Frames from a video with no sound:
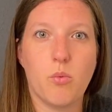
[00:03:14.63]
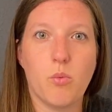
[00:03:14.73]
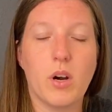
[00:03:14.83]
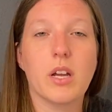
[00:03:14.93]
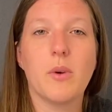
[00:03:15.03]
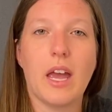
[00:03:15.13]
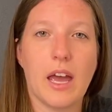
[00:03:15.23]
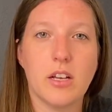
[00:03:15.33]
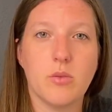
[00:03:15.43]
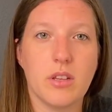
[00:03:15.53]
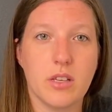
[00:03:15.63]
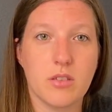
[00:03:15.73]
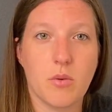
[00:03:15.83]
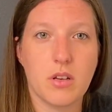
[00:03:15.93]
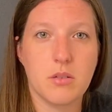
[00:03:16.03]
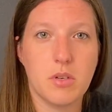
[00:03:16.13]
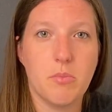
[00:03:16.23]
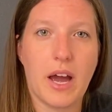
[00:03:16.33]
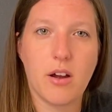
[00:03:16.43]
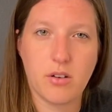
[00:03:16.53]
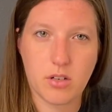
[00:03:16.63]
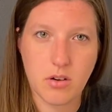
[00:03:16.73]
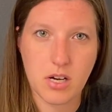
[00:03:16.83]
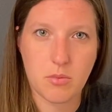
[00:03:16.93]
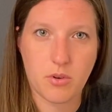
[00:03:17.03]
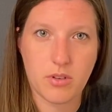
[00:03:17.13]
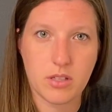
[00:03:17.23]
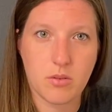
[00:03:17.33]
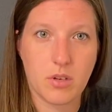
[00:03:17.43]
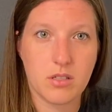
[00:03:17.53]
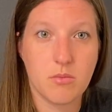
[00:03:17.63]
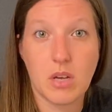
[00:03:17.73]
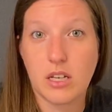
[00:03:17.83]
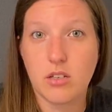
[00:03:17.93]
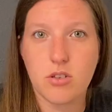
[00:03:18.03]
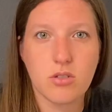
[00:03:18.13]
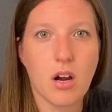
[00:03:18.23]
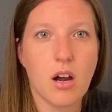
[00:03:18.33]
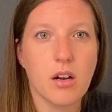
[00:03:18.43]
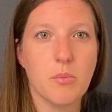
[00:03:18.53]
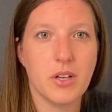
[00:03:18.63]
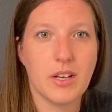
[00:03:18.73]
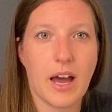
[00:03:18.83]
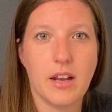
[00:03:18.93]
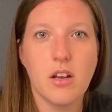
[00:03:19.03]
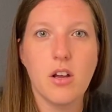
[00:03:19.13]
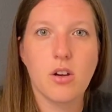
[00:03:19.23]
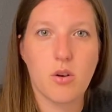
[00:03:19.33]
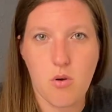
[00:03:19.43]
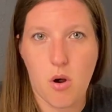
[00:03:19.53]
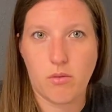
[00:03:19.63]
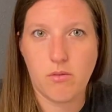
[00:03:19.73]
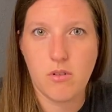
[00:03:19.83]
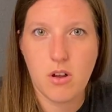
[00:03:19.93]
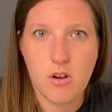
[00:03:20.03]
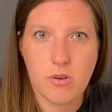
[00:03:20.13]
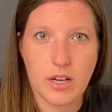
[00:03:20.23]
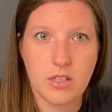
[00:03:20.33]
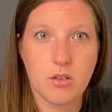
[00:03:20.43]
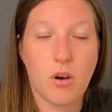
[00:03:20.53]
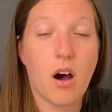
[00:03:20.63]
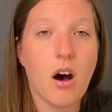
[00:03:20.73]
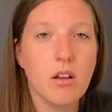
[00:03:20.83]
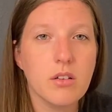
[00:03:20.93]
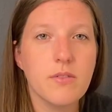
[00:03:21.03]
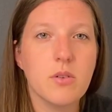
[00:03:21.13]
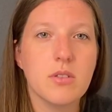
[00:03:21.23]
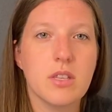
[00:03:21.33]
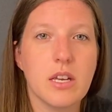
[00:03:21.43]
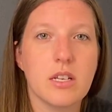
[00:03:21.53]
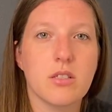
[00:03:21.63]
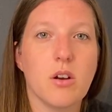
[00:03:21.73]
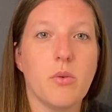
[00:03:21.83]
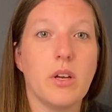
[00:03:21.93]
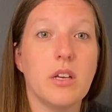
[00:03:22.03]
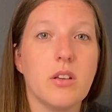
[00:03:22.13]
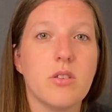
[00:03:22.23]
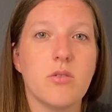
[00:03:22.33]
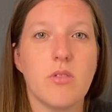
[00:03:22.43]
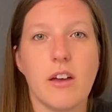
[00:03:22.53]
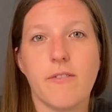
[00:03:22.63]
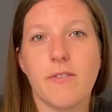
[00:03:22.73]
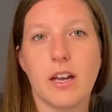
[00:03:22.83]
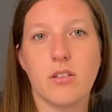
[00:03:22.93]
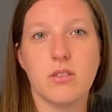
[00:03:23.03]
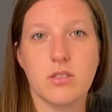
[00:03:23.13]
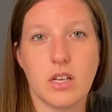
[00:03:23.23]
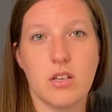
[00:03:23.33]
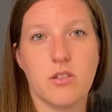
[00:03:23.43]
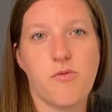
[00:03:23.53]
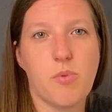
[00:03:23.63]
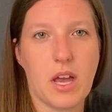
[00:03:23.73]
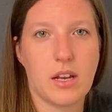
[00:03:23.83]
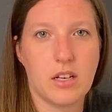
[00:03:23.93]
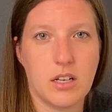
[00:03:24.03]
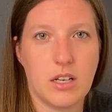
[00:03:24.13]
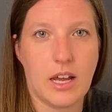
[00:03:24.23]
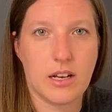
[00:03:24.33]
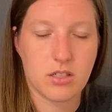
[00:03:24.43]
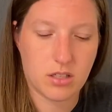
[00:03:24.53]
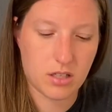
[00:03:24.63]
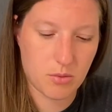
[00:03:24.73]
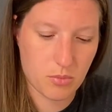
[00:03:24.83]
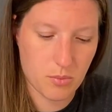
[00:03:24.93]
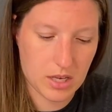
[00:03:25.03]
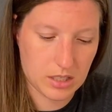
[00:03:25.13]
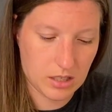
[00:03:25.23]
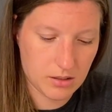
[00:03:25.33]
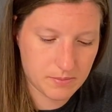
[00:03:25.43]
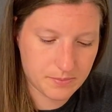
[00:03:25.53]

What can we add to it that's going to be biodegradable, that's going to make it strong but not corrode? Okay, so all of those things go into that final stage of planning it and actually implementing it.